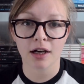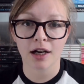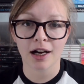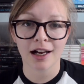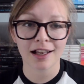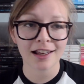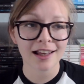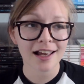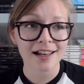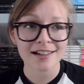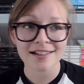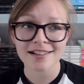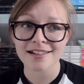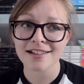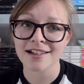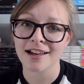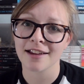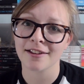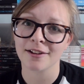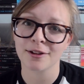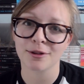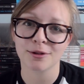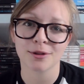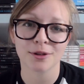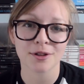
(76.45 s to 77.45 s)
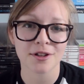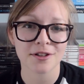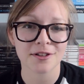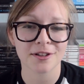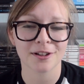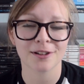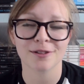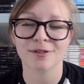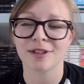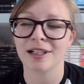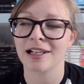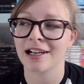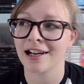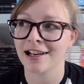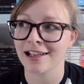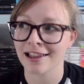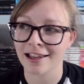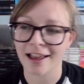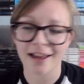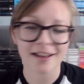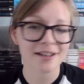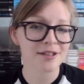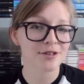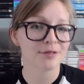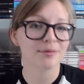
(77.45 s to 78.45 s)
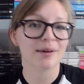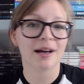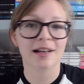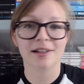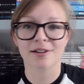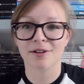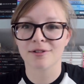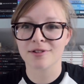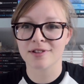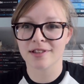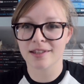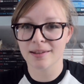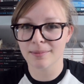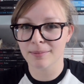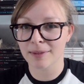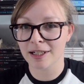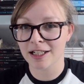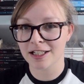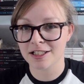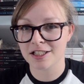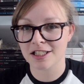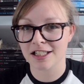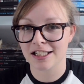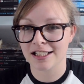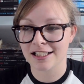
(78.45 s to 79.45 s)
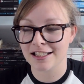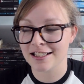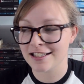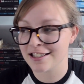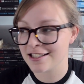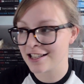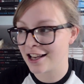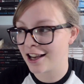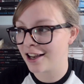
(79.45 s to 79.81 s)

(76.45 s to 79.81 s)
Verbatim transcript: I like to turn the corners over, I like to write notes in the margins,